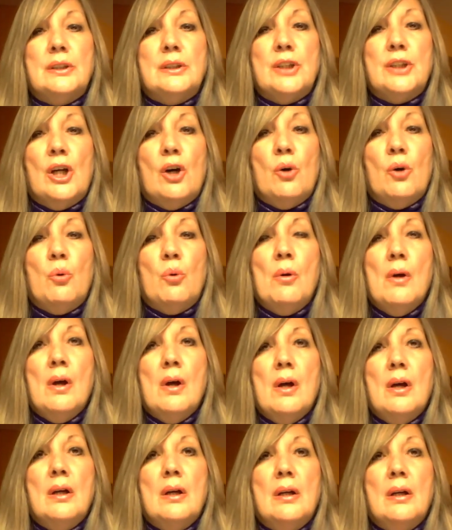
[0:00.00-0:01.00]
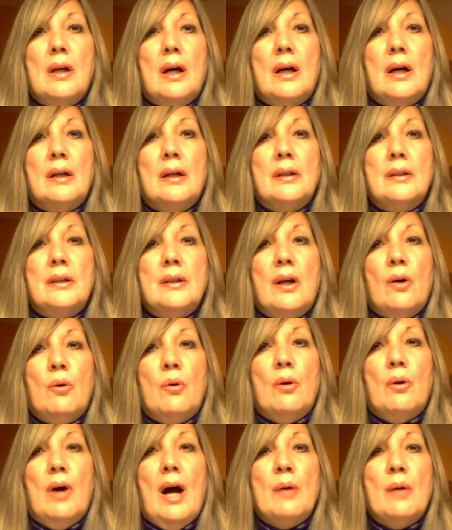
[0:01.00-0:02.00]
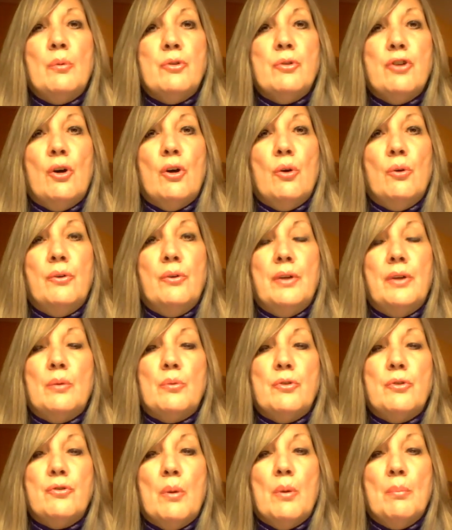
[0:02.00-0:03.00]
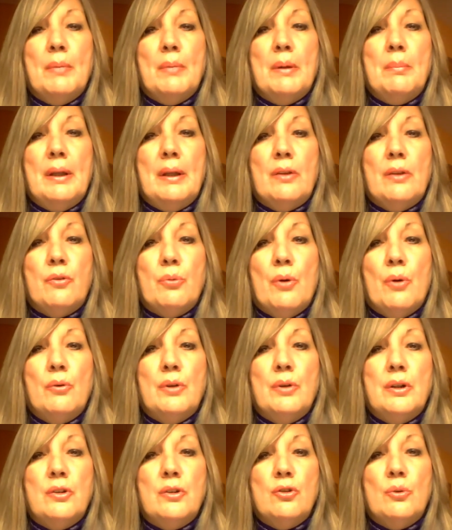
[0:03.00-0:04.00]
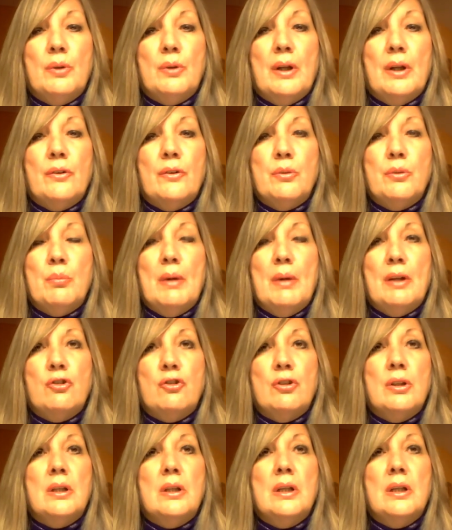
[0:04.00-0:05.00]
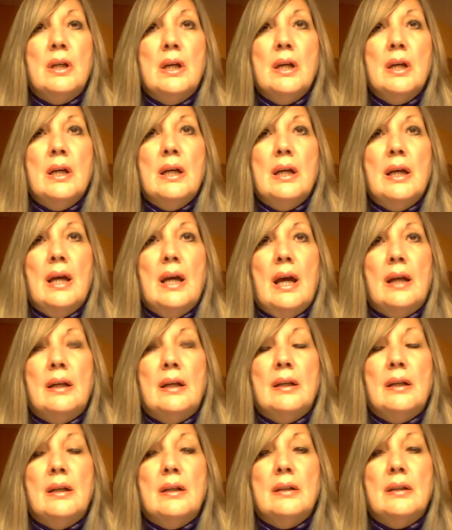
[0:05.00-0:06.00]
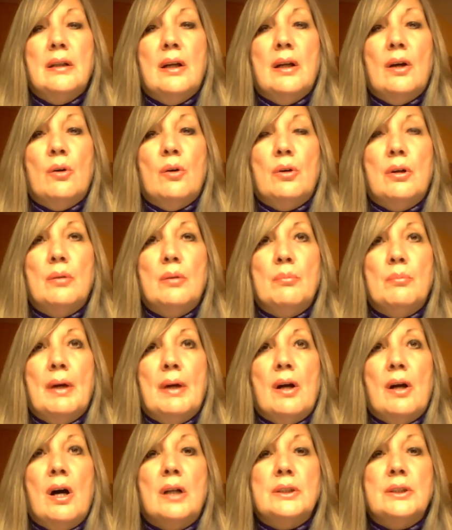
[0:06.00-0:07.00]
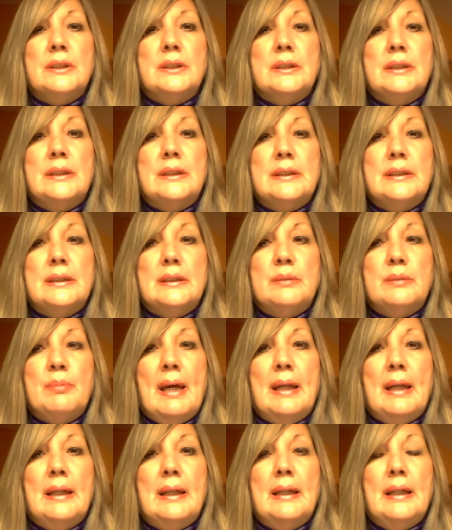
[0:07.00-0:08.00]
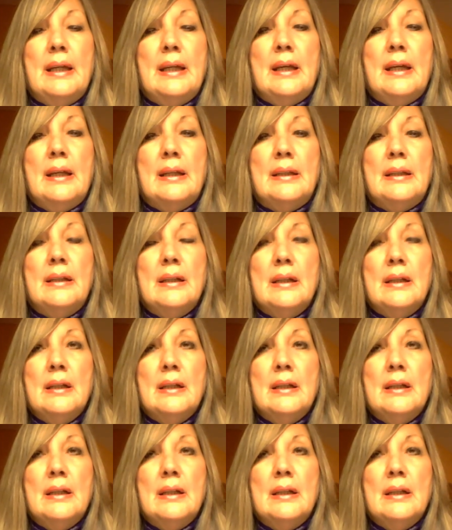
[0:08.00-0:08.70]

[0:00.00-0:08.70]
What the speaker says: So I was told that it was from me being thrown into another dimension, and my consciousness expanding, and